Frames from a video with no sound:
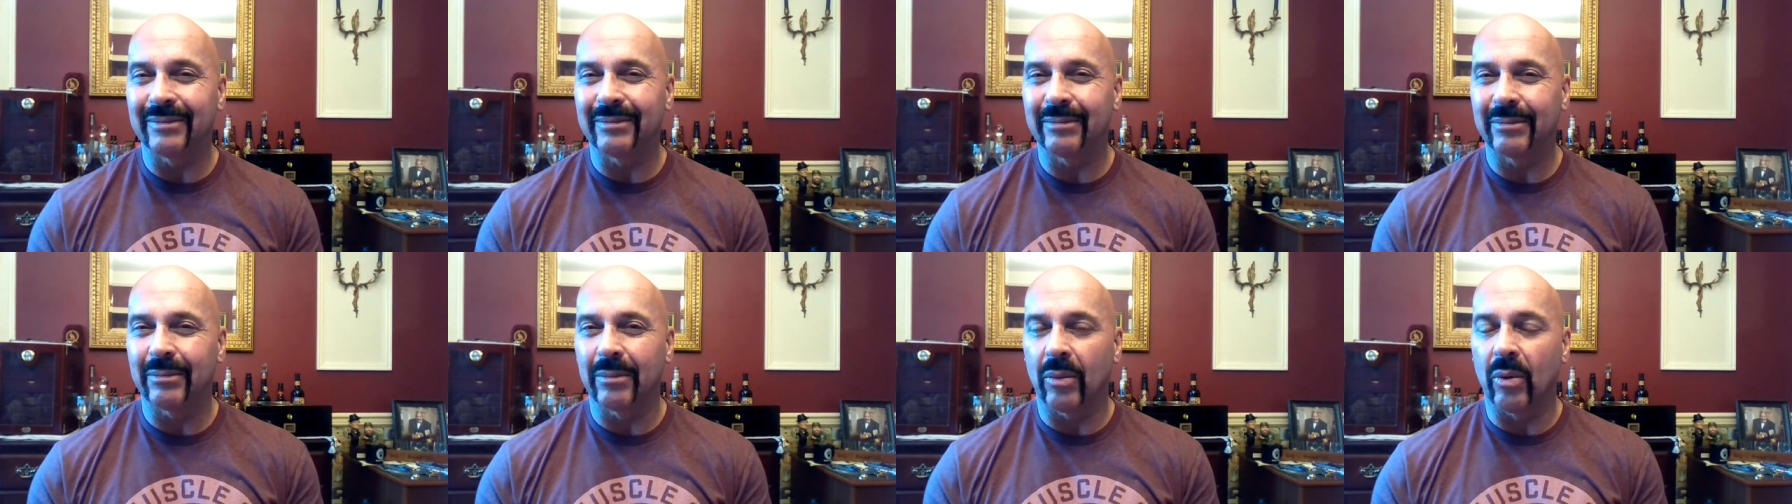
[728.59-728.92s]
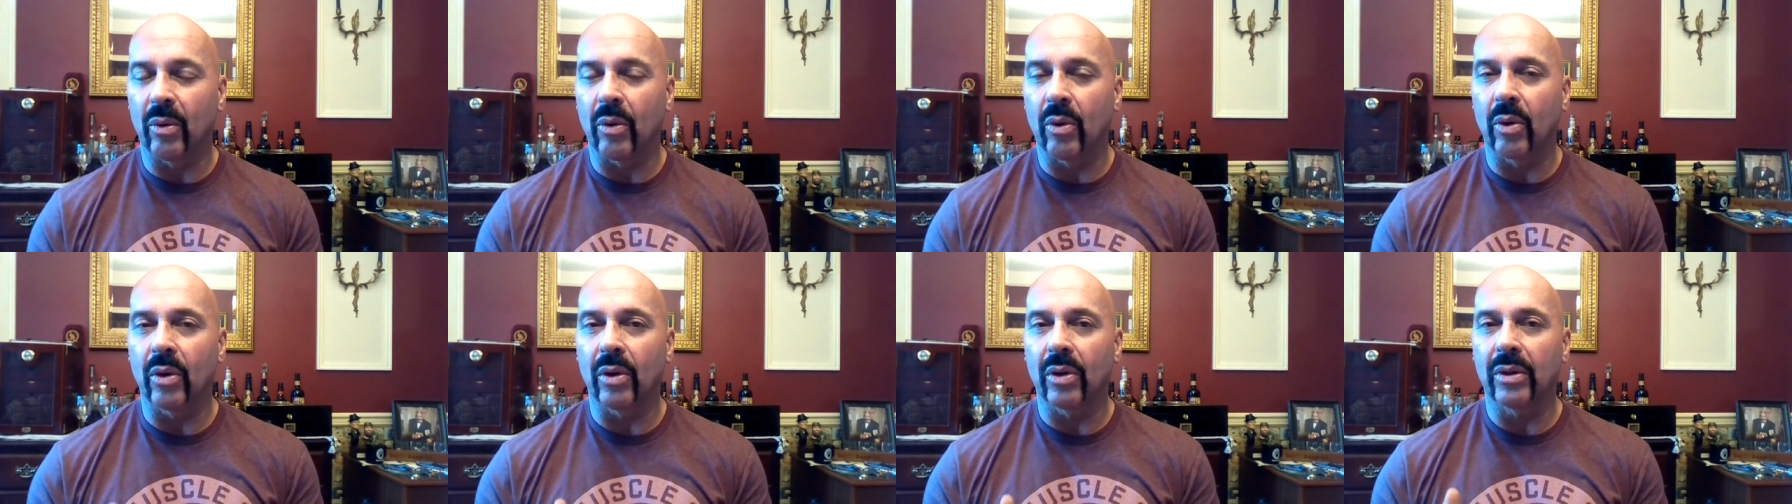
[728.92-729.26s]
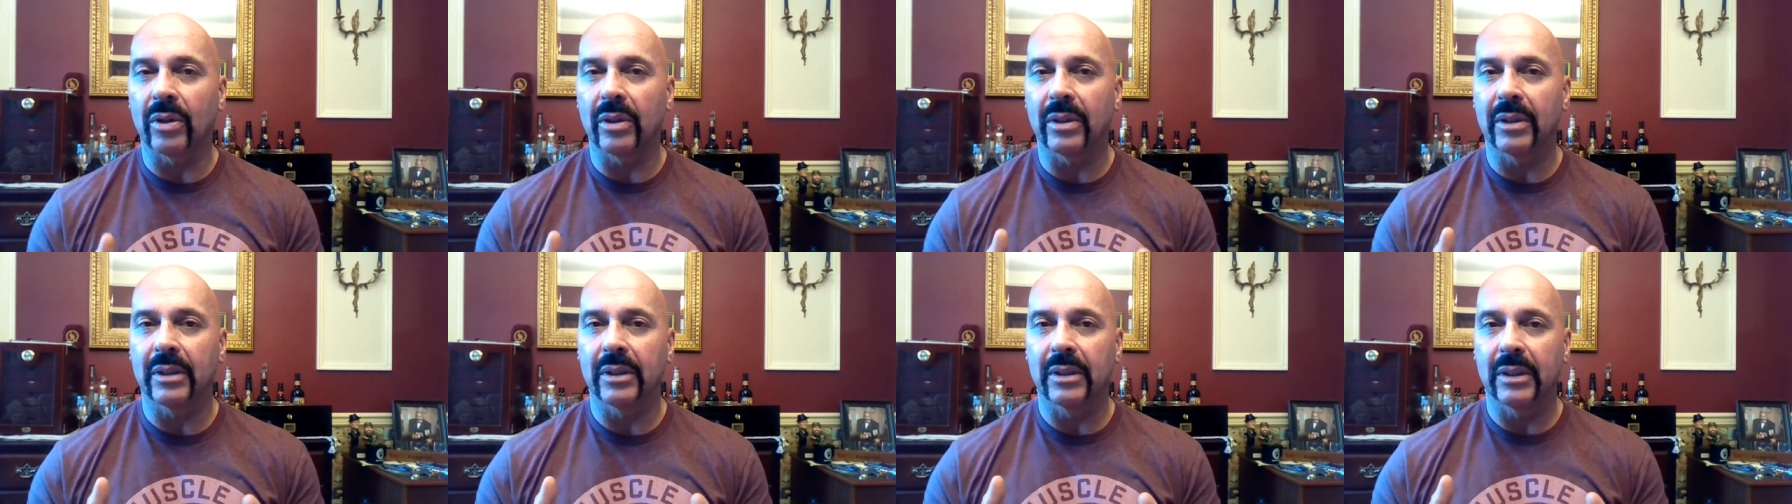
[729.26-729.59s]
more
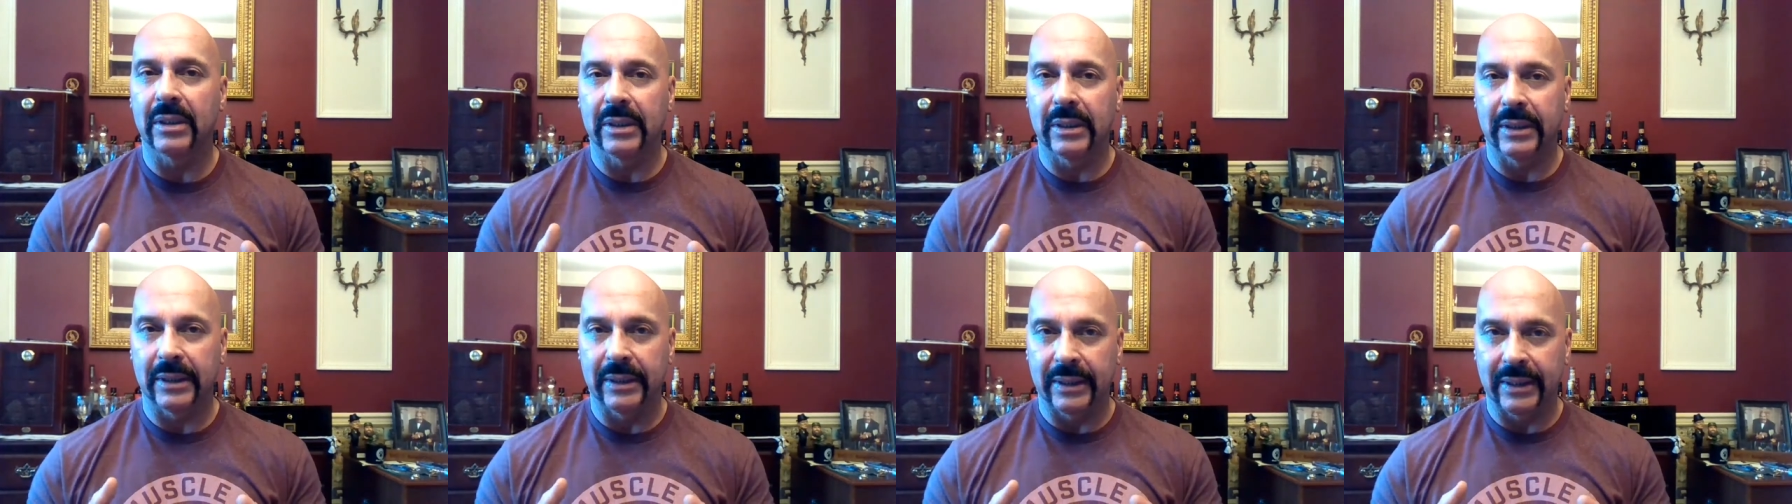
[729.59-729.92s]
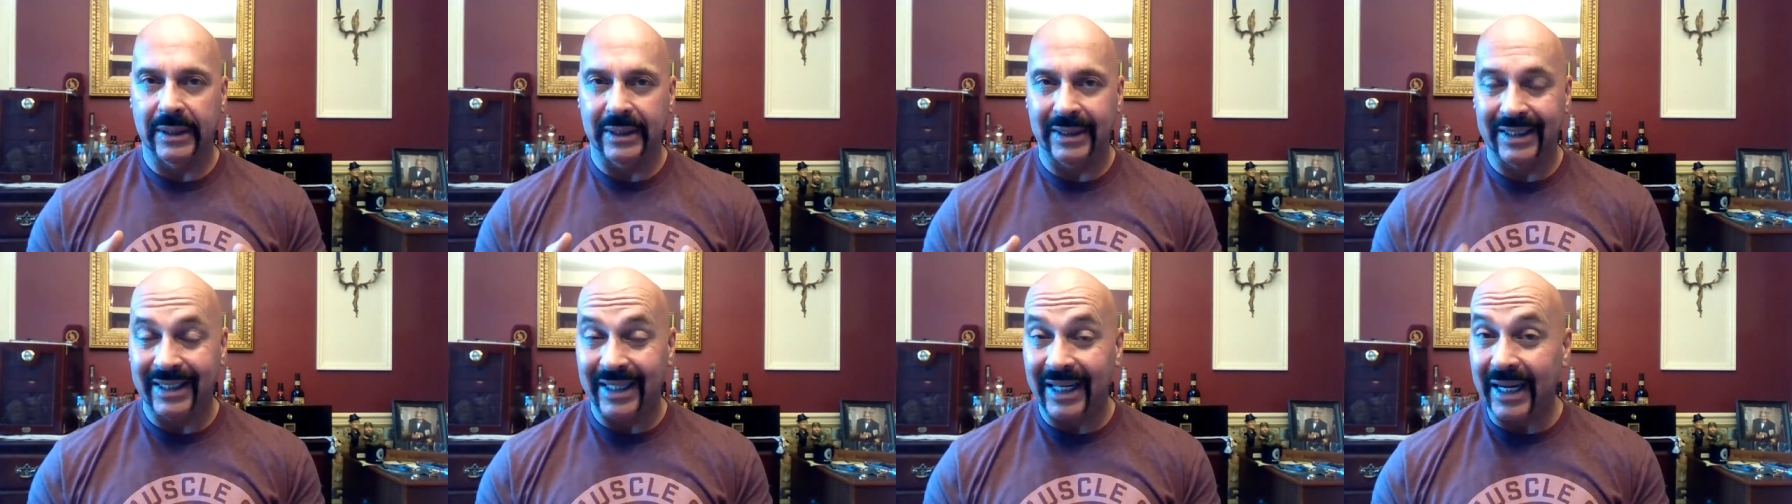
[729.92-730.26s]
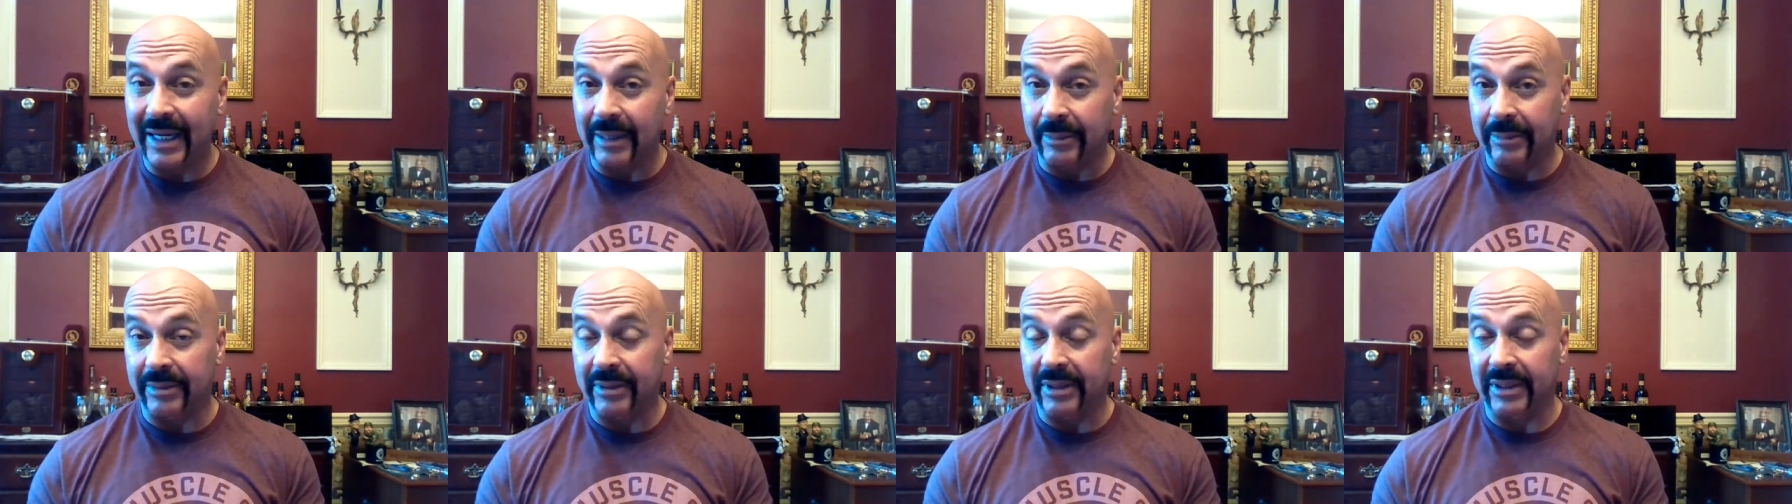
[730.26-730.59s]

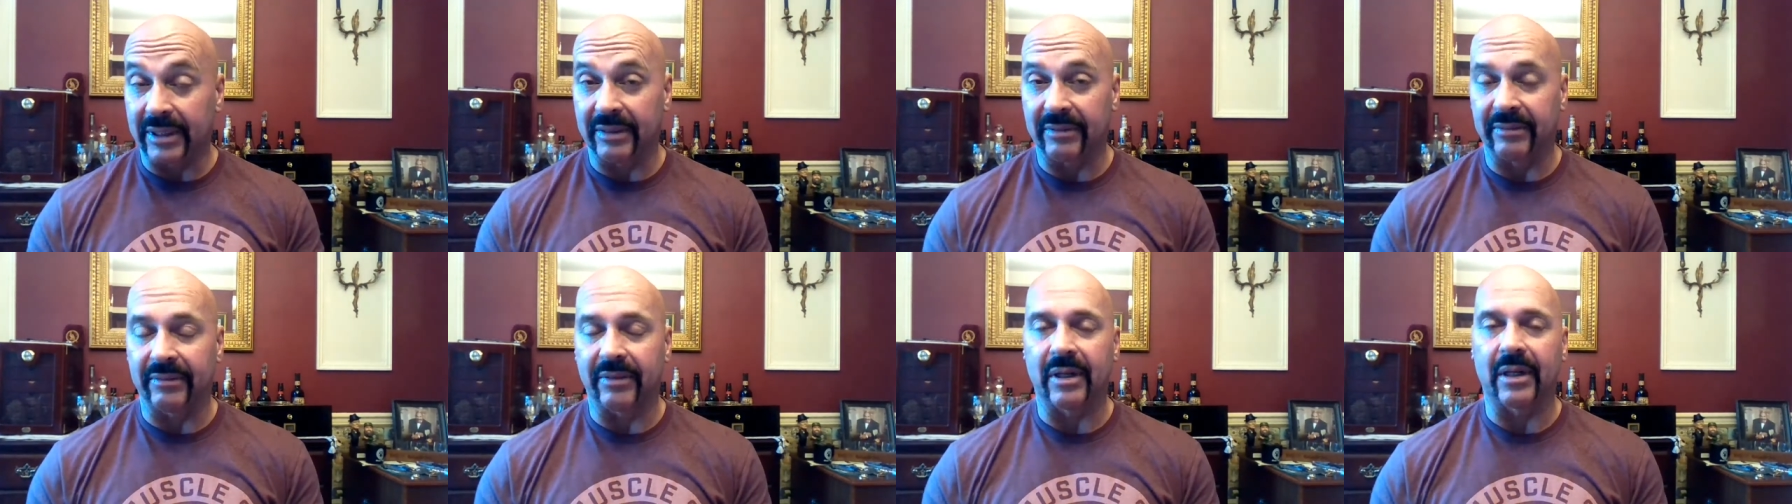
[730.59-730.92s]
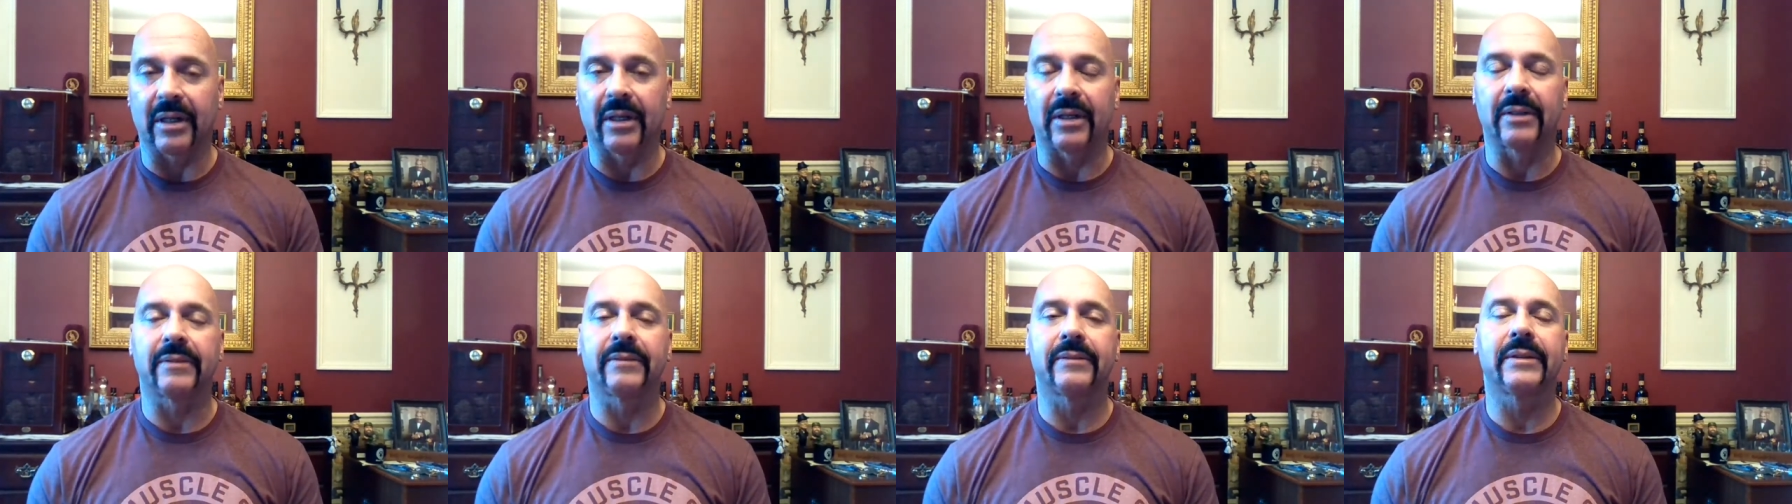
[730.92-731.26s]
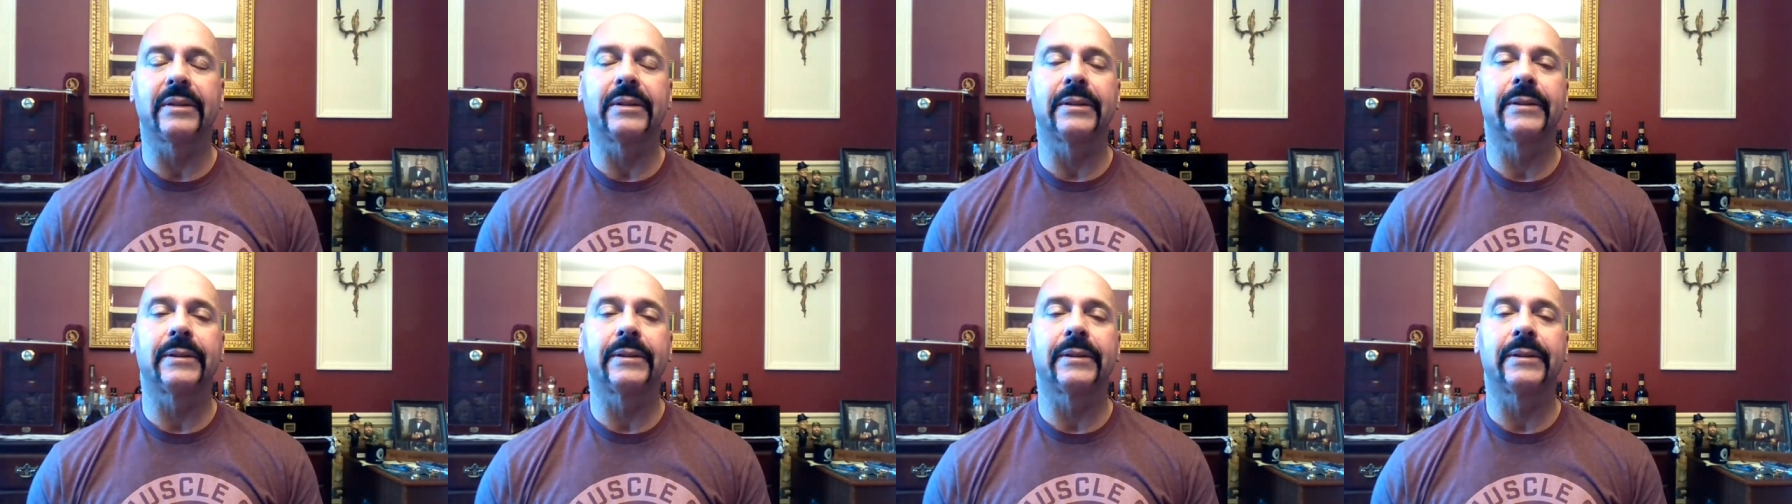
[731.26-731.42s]
depth involved